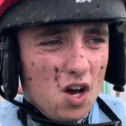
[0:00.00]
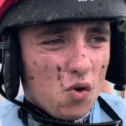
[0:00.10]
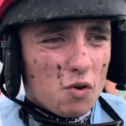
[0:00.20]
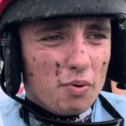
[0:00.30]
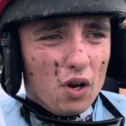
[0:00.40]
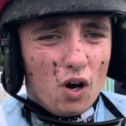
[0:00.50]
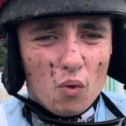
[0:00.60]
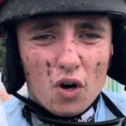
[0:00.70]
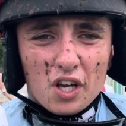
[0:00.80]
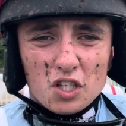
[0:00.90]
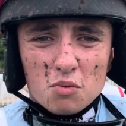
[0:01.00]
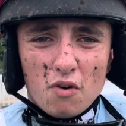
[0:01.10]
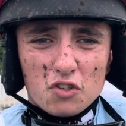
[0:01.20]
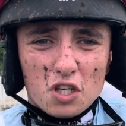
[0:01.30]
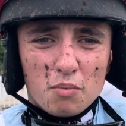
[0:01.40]
We've put a lot of work into
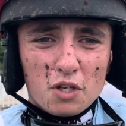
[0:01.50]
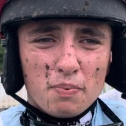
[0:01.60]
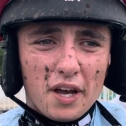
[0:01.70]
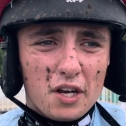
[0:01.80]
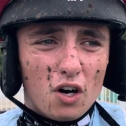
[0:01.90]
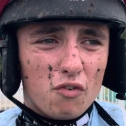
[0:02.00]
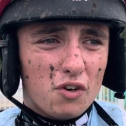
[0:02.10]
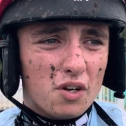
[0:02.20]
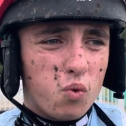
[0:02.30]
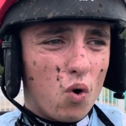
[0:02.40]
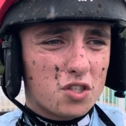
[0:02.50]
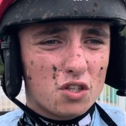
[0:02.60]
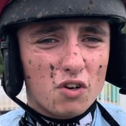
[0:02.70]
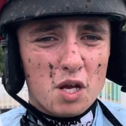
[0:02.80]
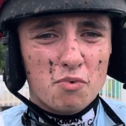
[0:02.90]
him, obviously, but it's paid off, and
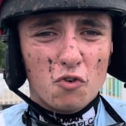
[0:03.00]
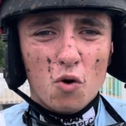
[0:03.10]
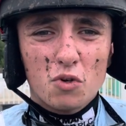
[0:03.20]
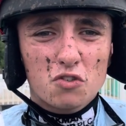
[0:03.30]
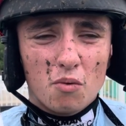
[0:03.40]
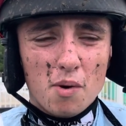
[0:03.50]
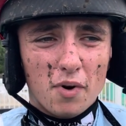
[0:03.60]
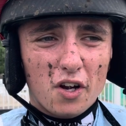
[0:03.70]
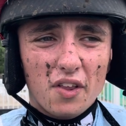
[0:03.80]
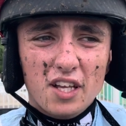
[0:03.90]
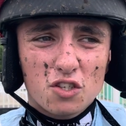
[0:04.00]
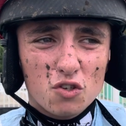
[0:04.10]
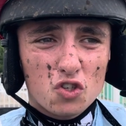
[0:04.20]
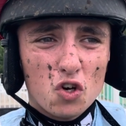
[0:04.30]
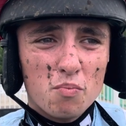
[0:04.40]
what a great performance from him. I got there
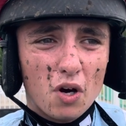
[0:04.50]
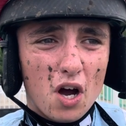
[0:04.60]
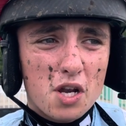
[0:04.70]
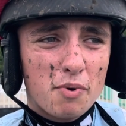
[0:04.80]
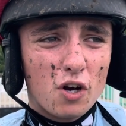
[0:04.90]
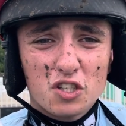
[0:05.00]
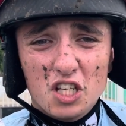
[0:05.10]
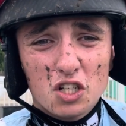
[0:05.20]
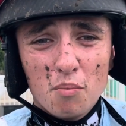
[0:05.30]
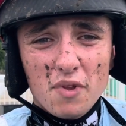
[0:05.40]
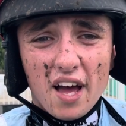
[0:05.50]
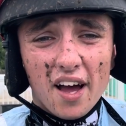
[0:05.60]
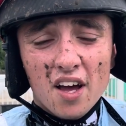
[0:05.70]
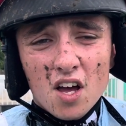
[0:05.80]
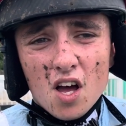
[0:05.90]
too soon, but only because he jumped
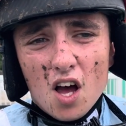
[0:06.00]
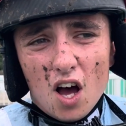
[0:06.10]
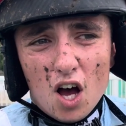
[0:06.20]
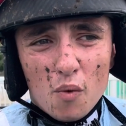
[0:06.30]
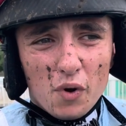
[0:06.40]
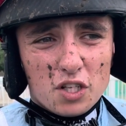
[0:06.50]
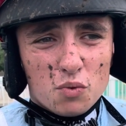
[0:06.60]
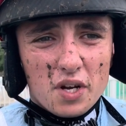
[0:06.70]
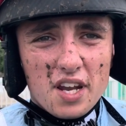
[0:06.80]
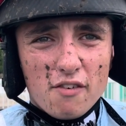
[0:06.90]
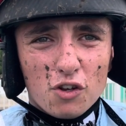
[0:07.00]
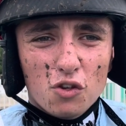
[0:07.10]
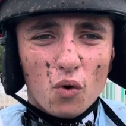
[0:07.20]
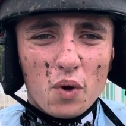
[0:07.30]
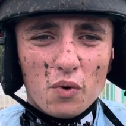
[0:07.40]
there. Which we'd never
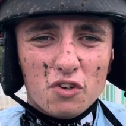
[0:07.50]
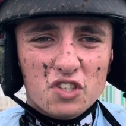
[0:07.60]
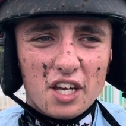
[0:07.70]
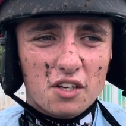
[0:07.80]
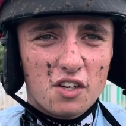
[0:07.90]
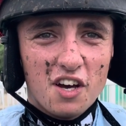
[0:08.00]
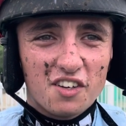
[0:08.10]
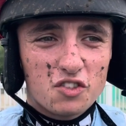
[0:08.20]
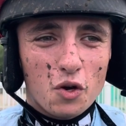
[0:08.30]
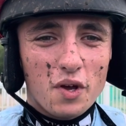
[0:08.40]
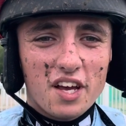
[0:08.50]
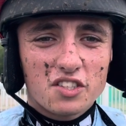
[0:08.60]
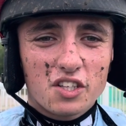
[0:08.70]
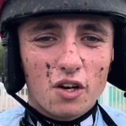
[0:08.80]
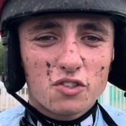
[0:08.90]
thought we would have said 2
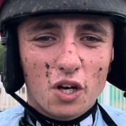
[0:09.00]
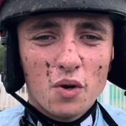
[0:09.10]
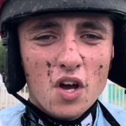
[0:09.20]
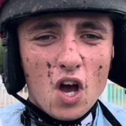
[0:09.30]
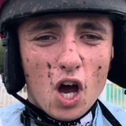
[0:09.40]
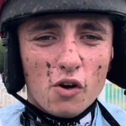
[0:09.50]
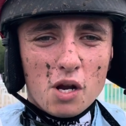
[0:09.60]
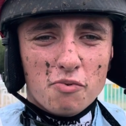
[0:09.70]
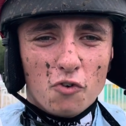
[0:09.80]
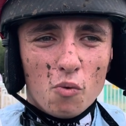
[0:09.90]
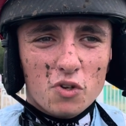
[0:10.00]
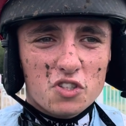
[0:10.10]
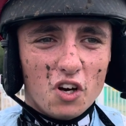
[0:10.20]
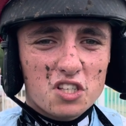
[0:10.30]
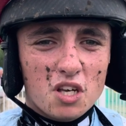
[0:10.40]
years ago. So a great
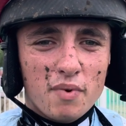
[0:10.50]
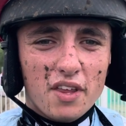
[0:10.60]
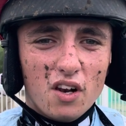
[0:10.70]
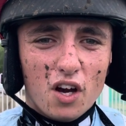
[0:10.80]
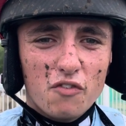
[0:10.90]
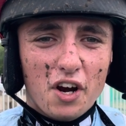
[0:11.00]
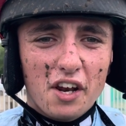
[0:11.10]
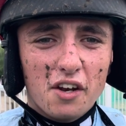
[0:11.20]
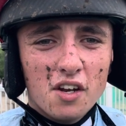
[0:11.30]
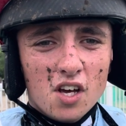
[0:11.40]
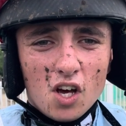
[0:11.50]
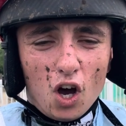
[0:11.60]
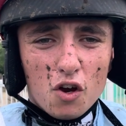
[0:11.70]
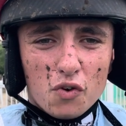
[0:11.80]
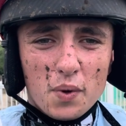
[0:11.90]
performance. Nice to see him hit the line running, and
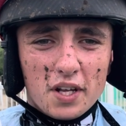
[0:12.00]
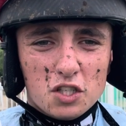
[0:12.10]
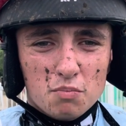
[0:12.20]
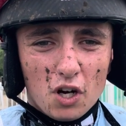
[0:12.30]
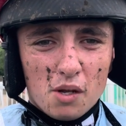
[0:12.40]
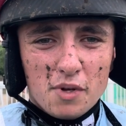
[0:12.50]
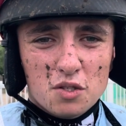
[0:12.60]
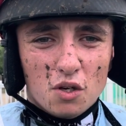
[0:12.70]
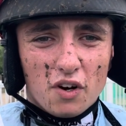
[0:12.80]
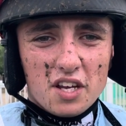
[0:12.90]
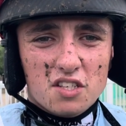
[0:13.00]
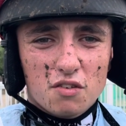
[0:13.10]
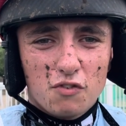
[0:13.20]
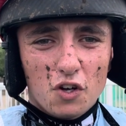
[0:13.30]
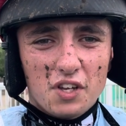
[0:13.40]
hopefully we can smuggle him into a race
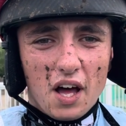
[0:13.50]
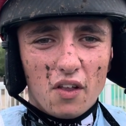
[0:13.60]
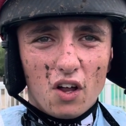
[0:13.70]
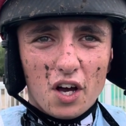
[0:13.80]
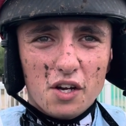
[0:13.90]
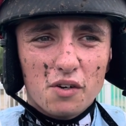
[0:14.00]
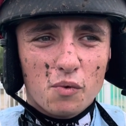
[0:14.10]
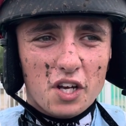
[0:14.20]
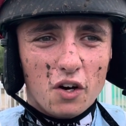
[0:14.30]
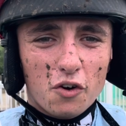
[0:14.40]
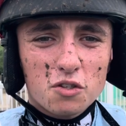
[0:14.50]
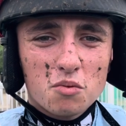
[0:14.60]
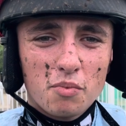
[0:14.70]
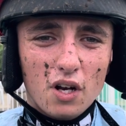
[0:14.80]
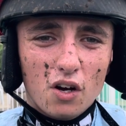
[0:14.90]
further down the line and we can hold on
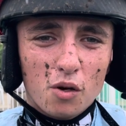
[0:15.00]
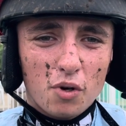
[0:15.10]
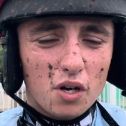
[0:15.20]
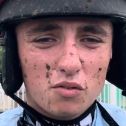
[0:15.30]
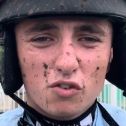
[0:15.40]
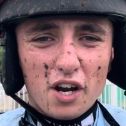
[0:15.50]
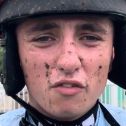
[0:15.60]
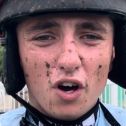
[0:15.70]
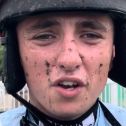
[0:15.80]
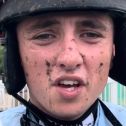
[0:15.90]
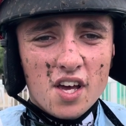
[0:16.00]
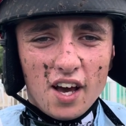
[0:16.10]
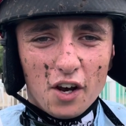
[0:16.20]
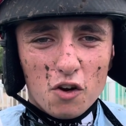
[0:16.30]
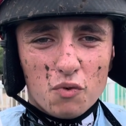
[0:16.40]
to him a bit longer. But great run,
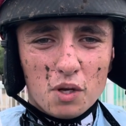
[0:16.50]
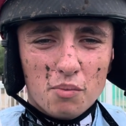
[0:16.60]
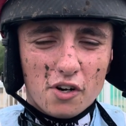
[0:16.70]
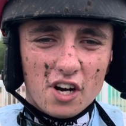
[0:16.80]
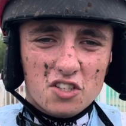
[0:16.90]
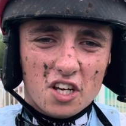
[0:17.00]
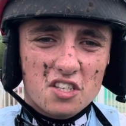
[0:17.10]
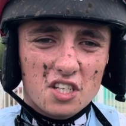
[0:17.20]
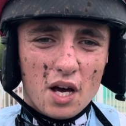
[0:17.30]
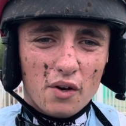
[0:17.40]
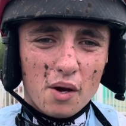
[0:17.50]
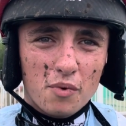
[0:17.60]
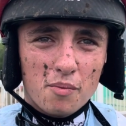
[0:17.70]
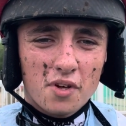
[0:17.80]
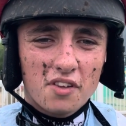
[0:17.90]
and hopefully we can progress chasing now
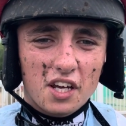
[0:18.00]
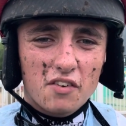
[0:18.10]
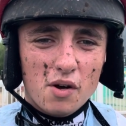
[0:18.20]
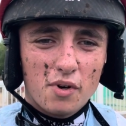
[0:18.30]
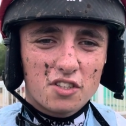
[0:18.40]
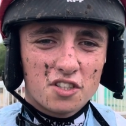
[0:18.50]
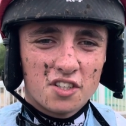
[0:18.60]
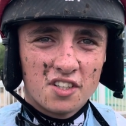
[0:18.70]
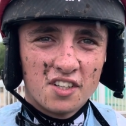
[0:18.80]
again with him. Thank you very much.